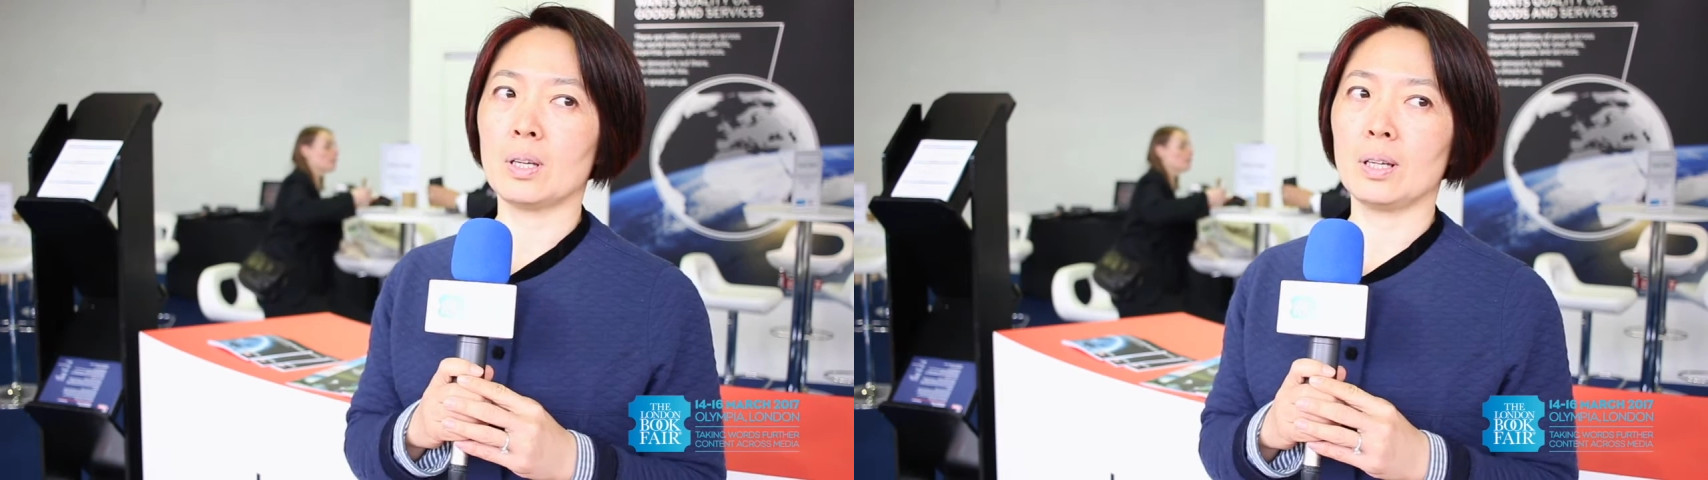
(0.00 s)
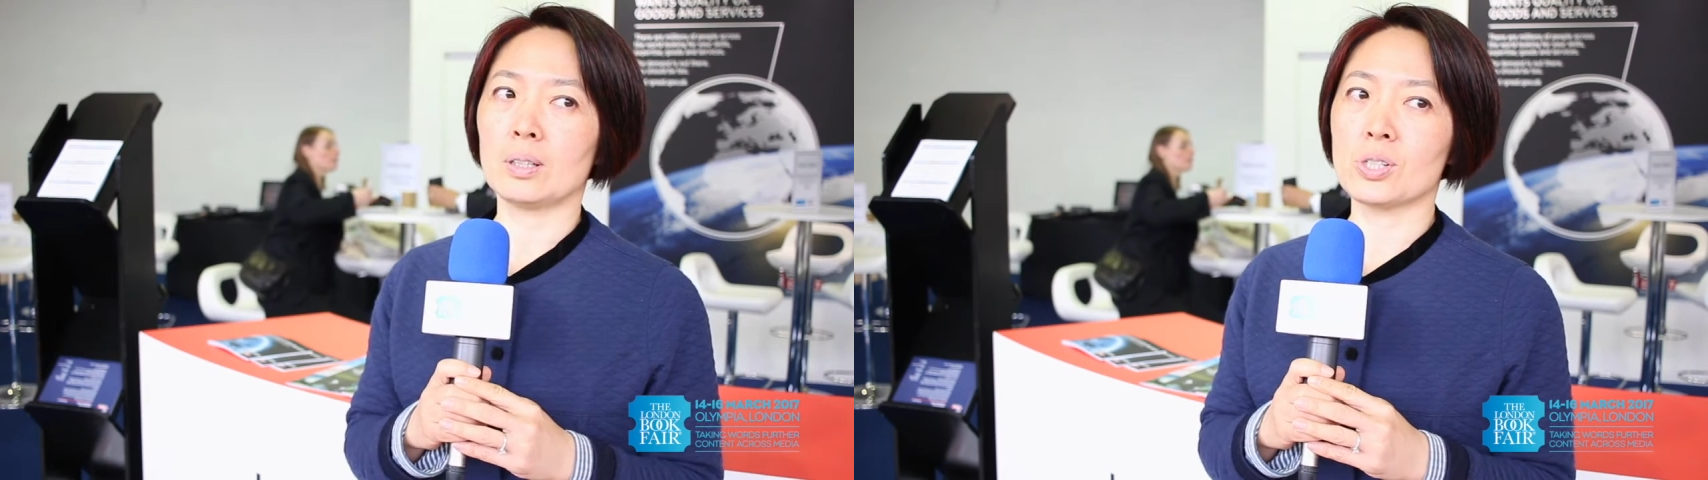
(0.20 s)

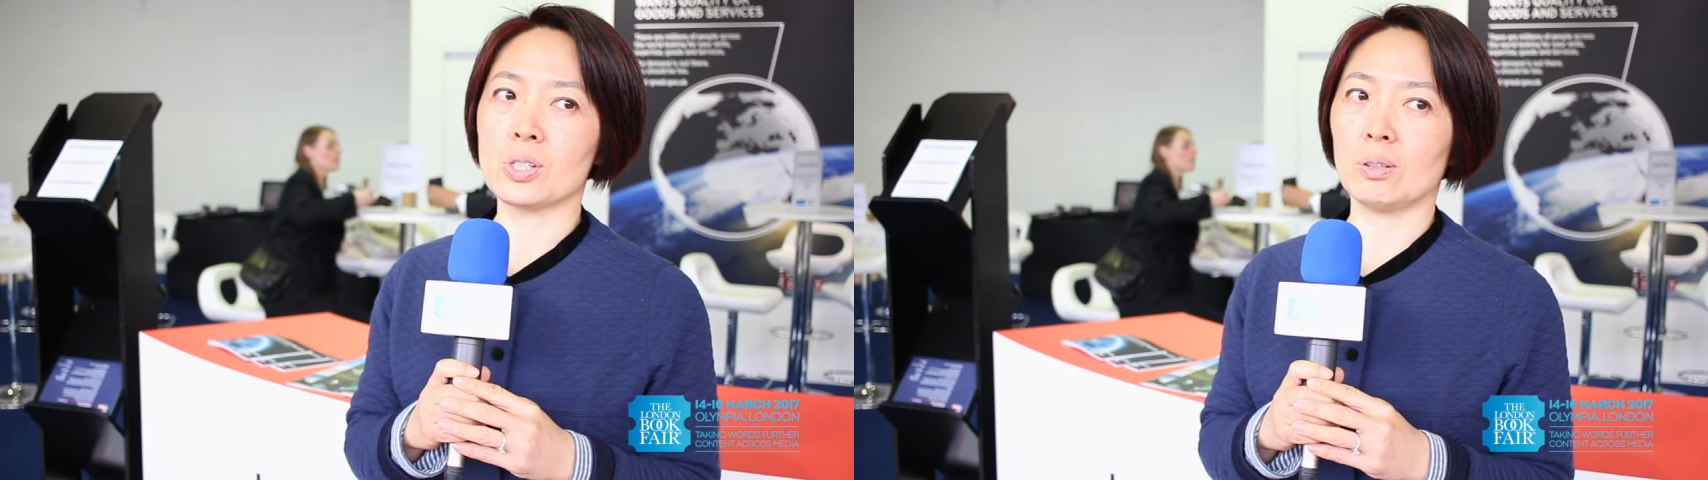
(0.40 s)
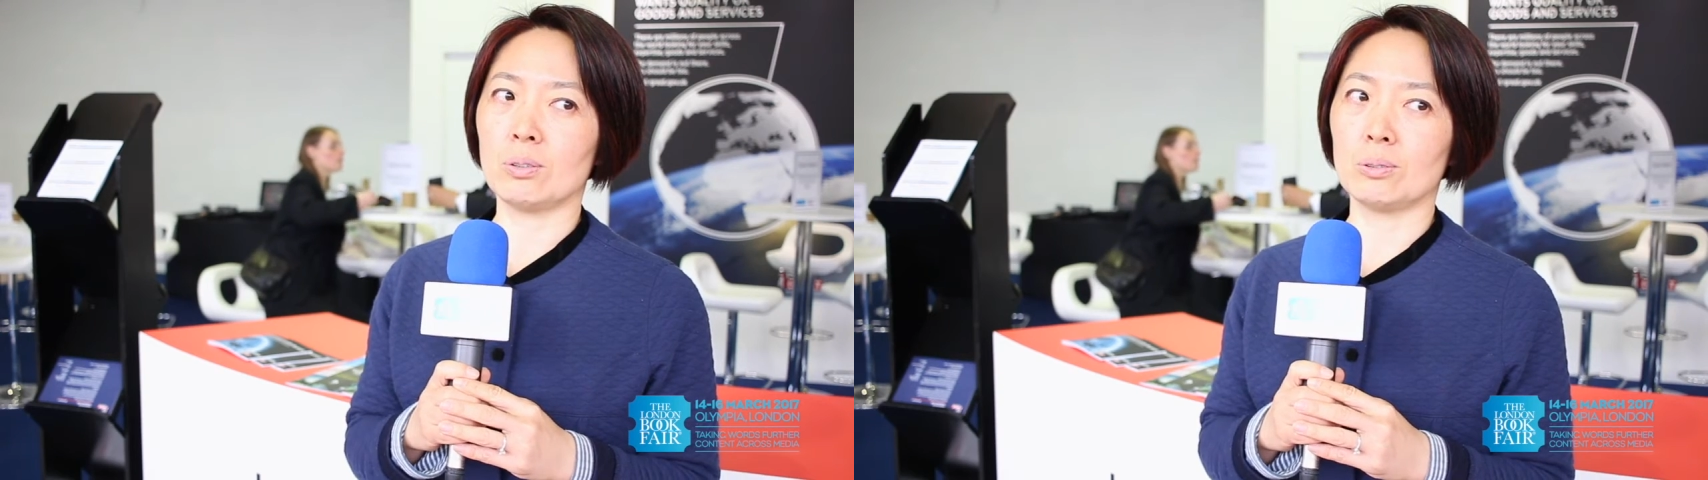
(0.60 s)
here
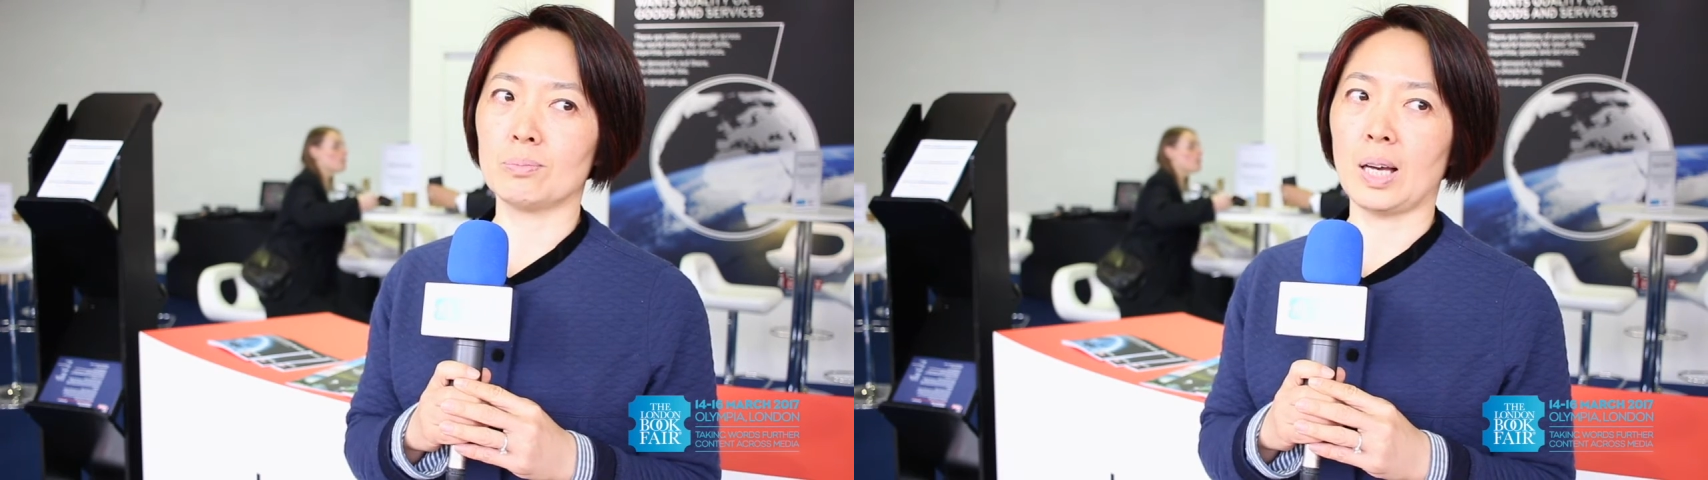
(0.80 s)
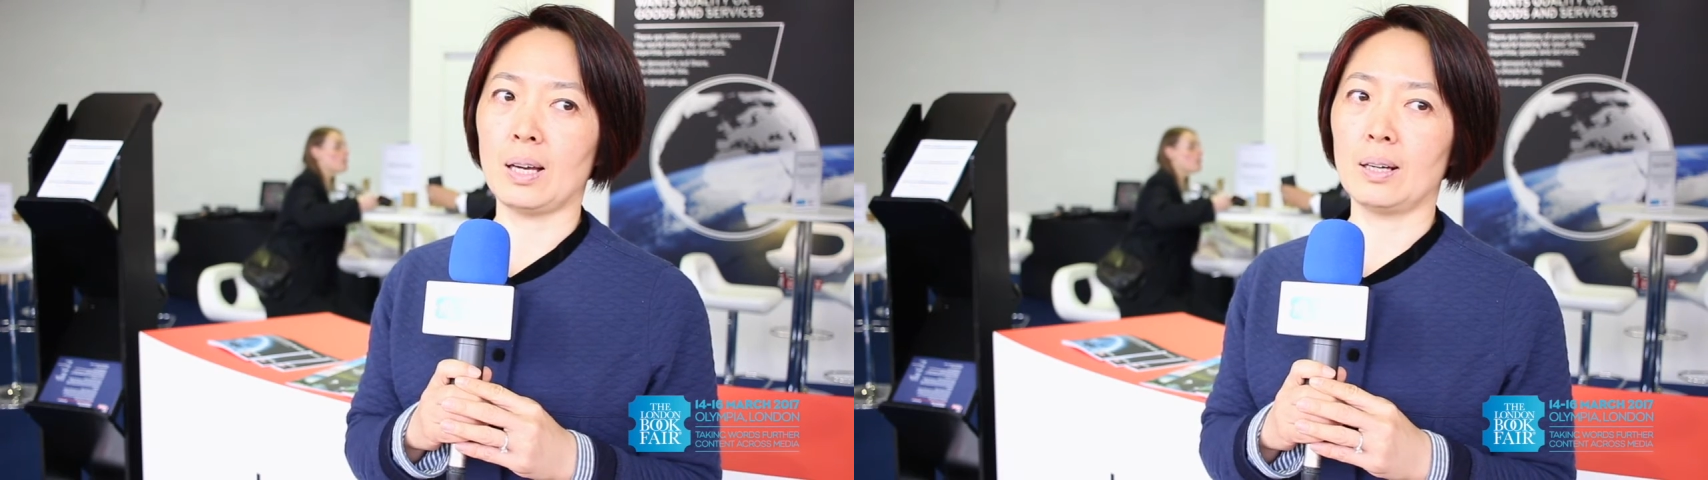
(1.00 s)
so
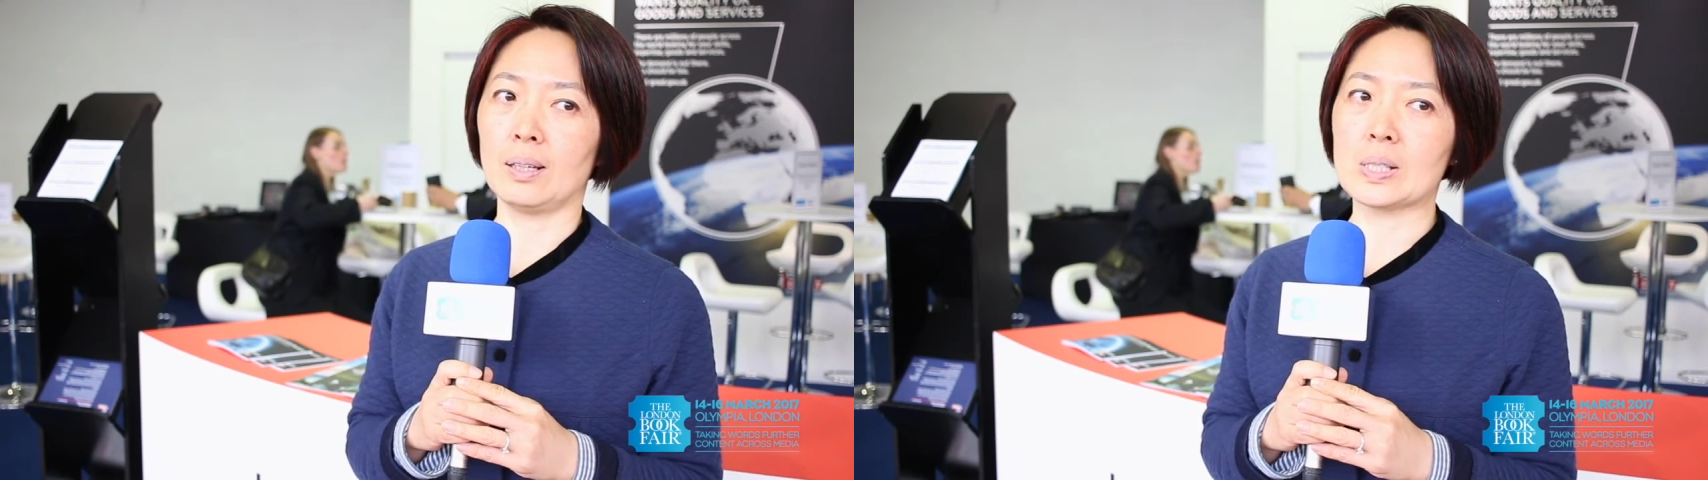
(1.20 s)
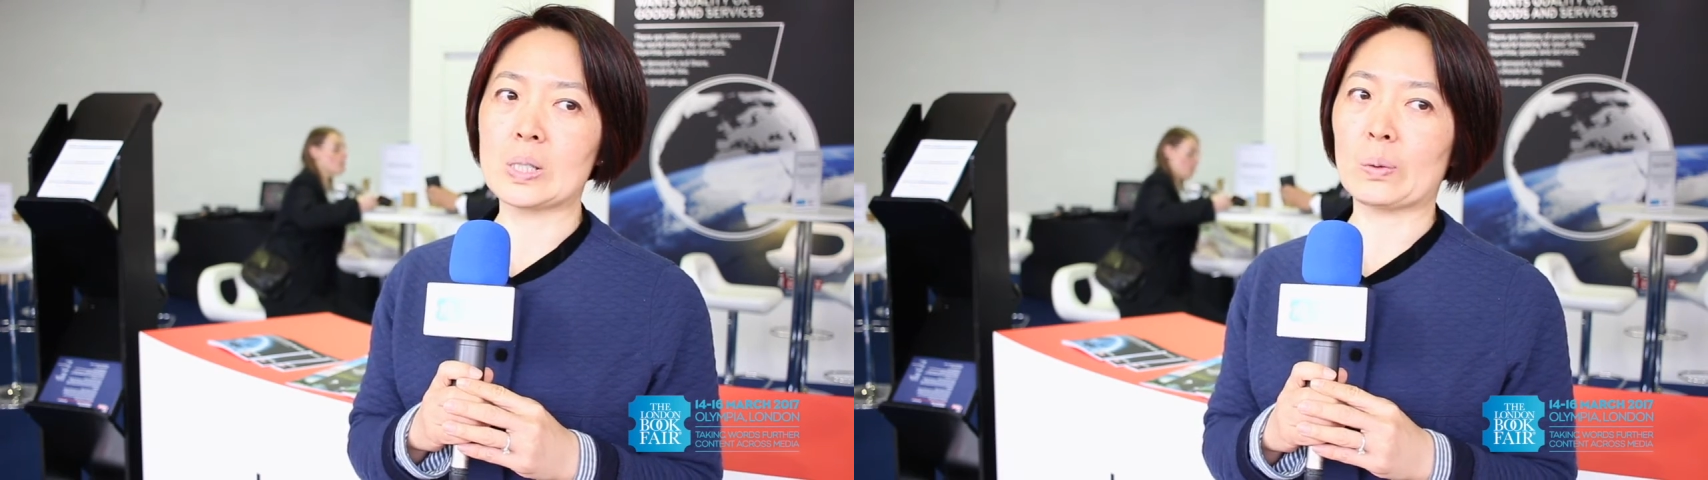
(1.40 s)

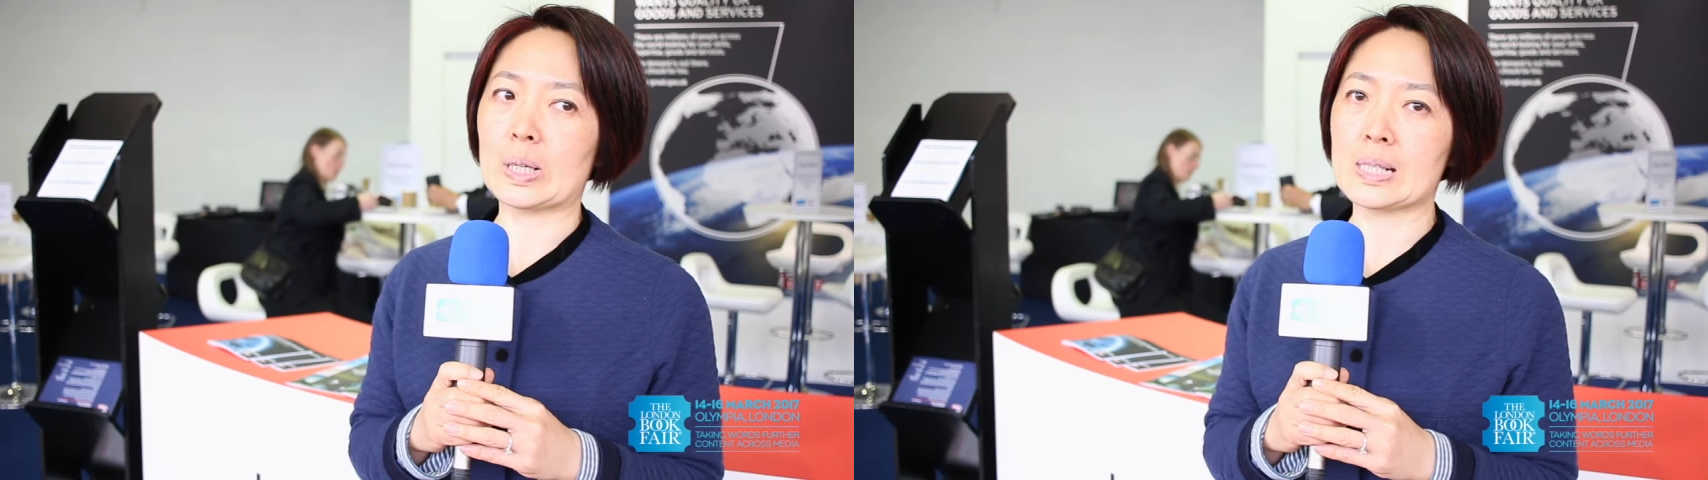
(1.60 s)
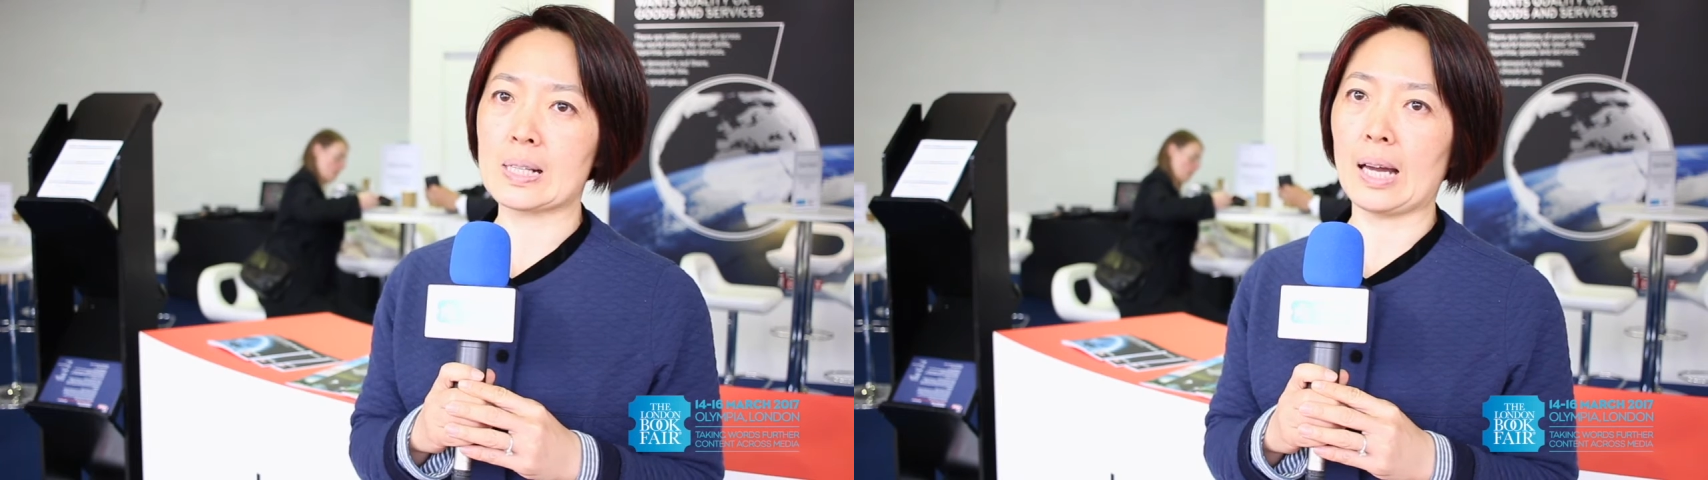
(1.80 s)

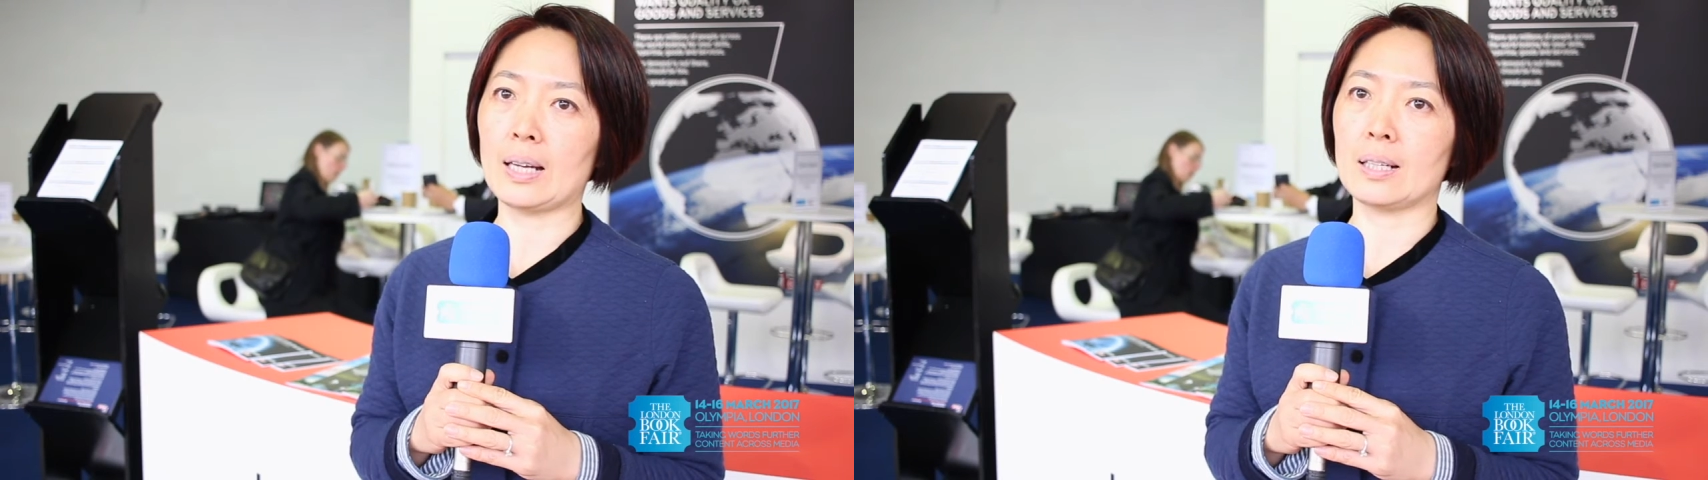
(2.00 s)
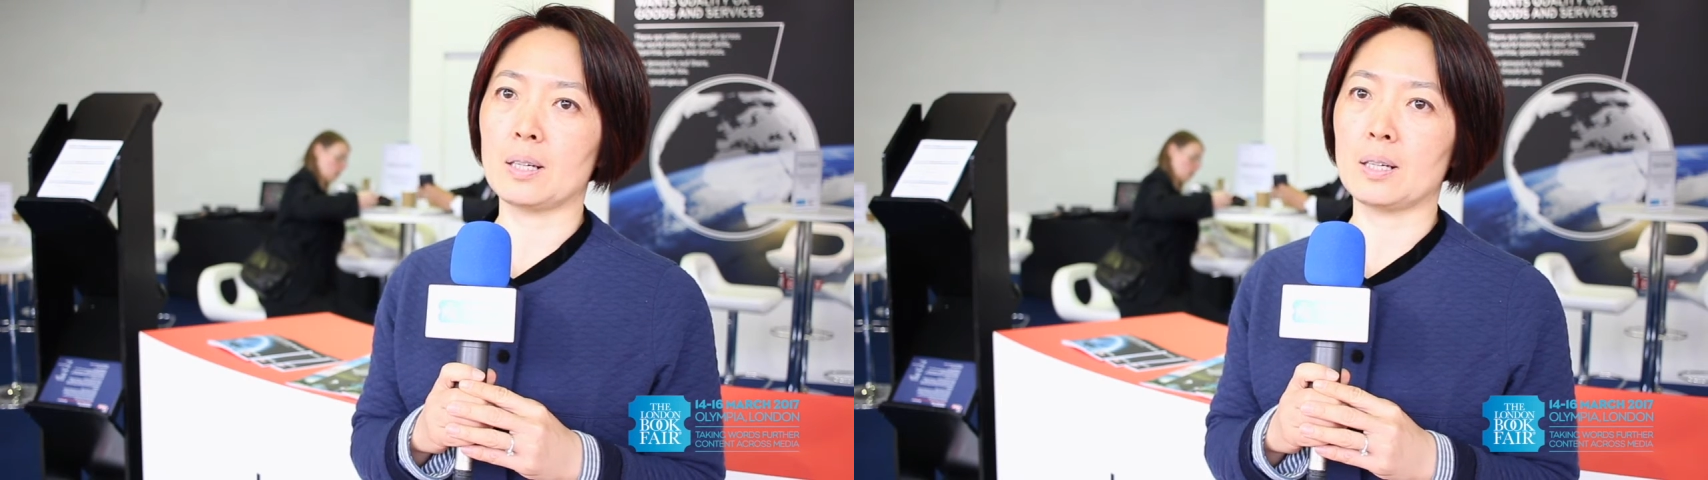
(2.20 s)
excited